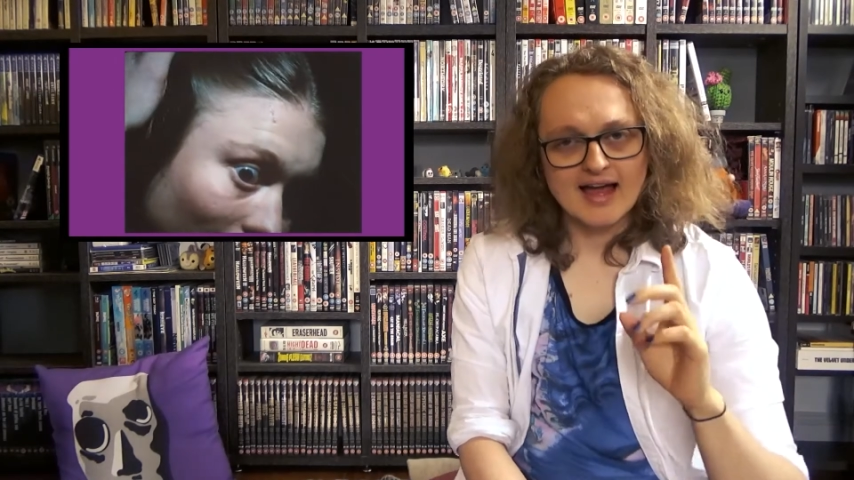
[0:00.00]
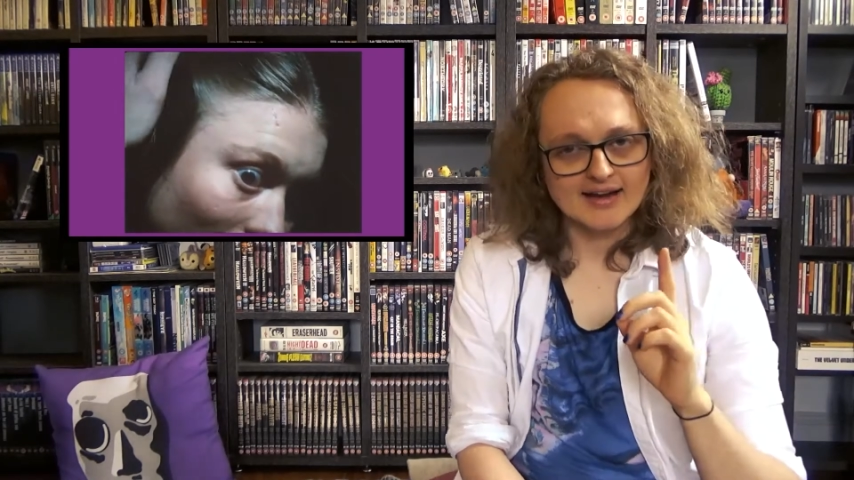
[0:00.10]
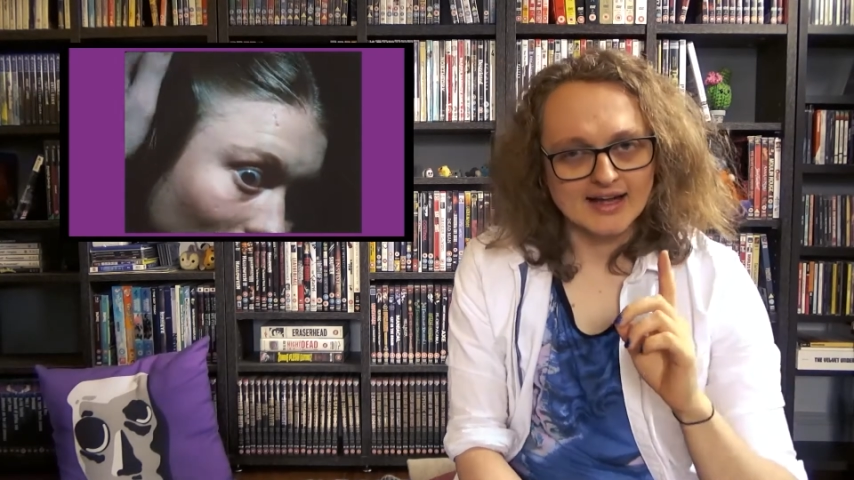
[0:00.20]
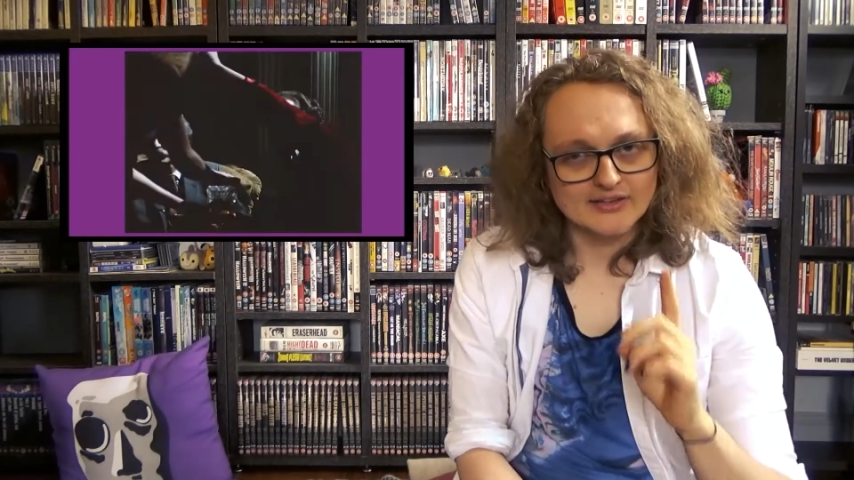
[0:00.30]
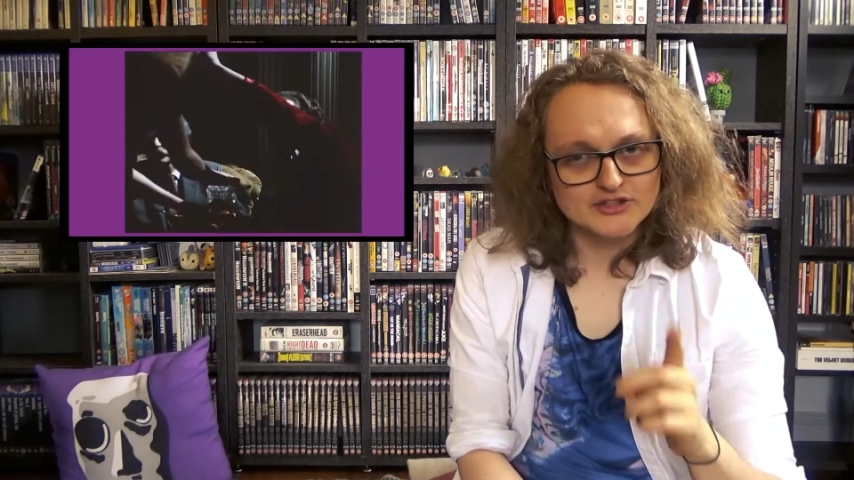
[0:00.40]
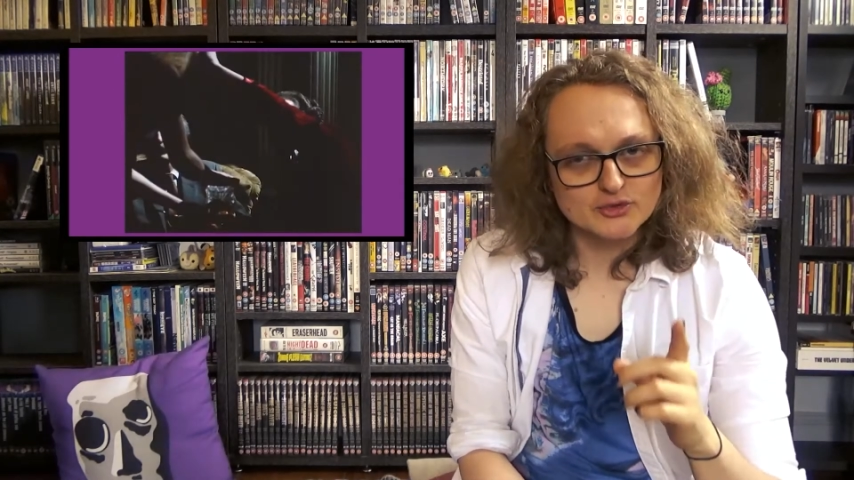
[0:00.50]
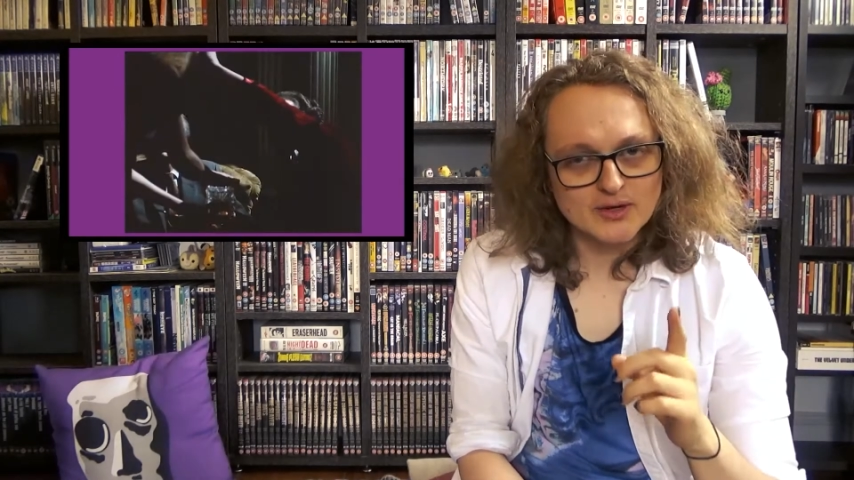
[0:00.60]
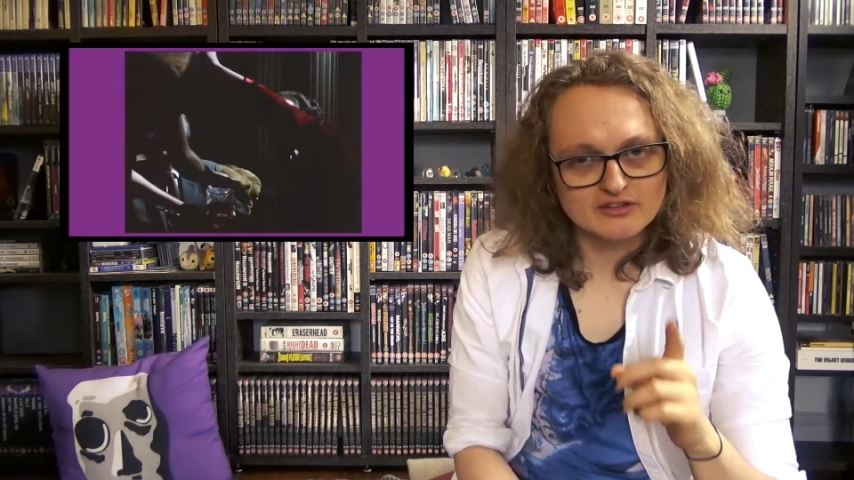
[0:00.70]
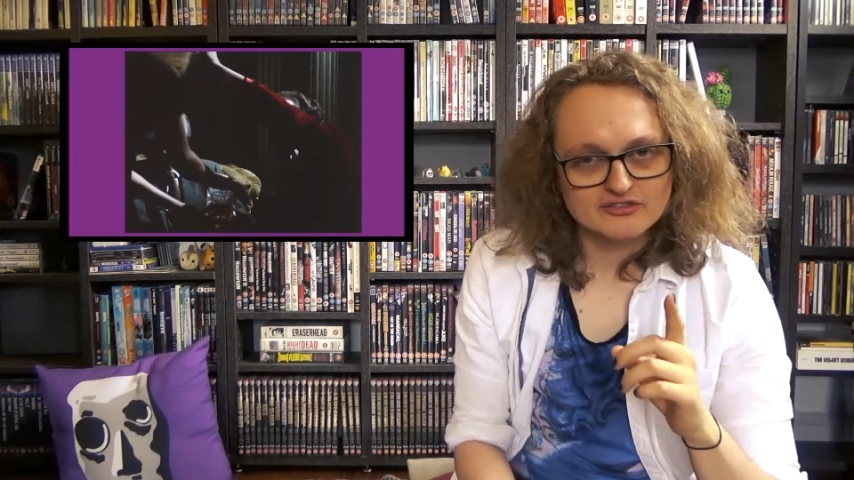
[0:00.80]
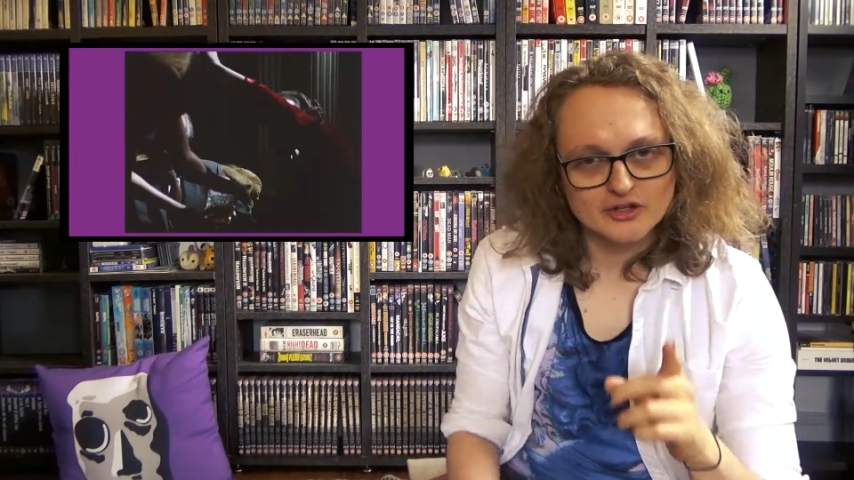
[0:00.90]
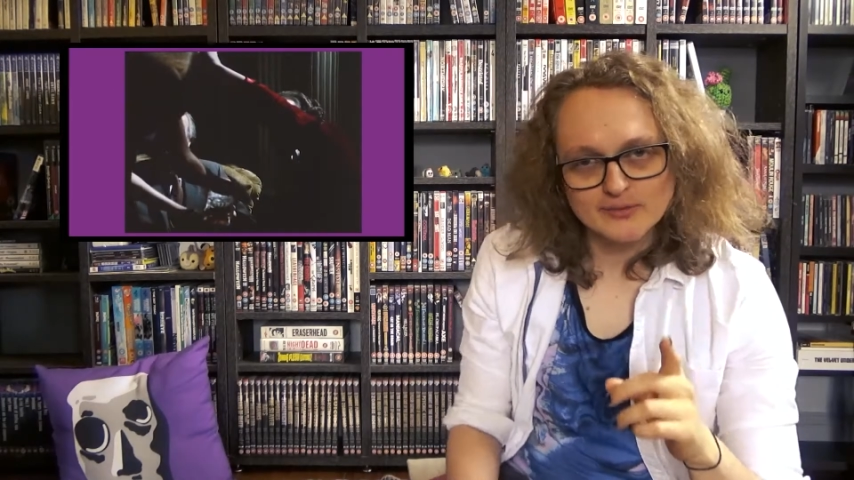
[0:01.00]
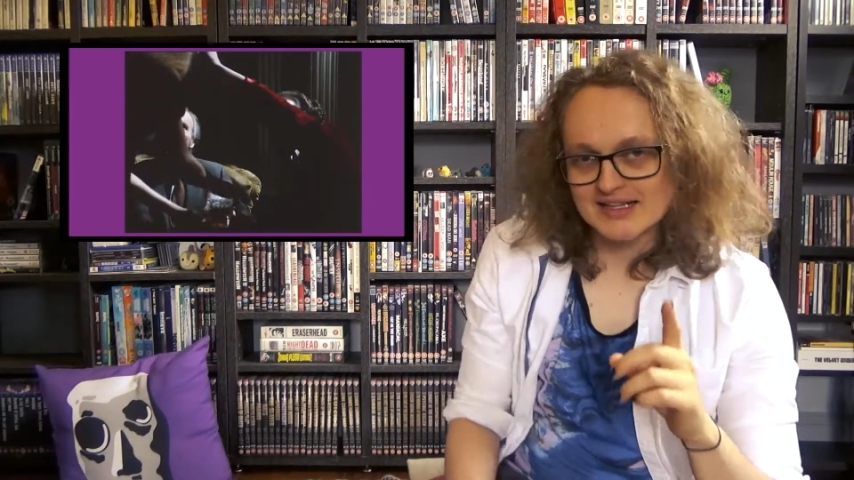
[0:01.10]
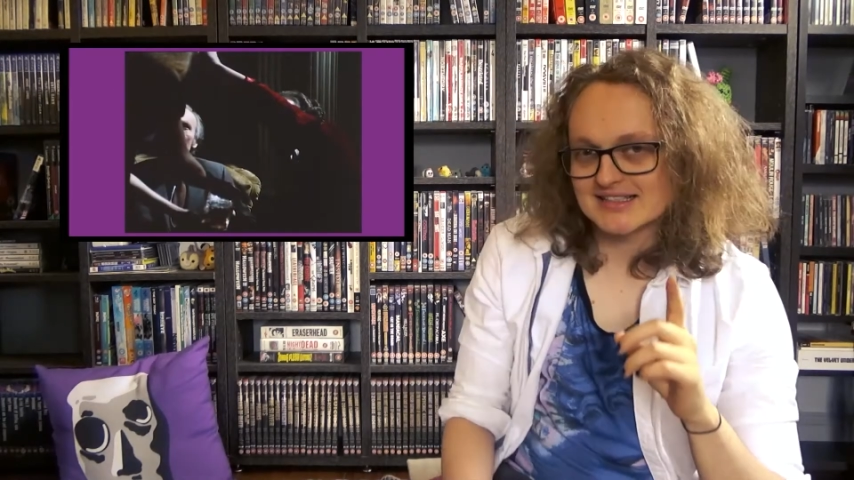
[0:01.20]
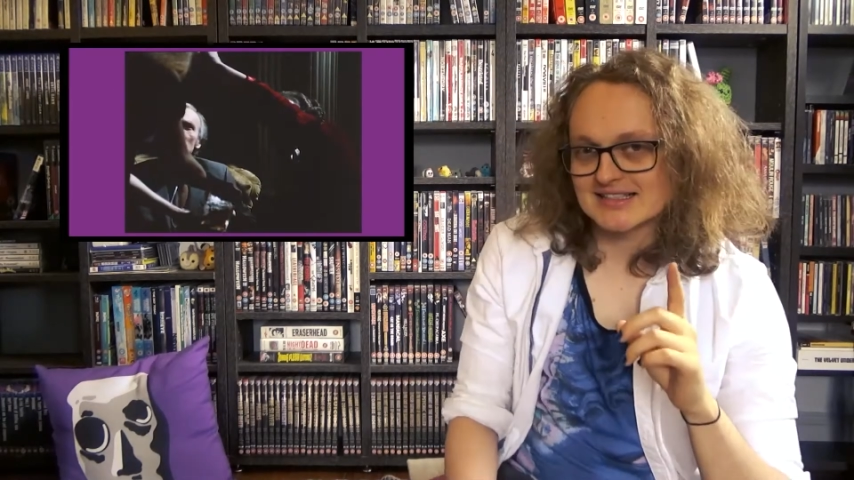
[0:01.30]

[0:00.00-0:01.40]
Now, this is where the film gets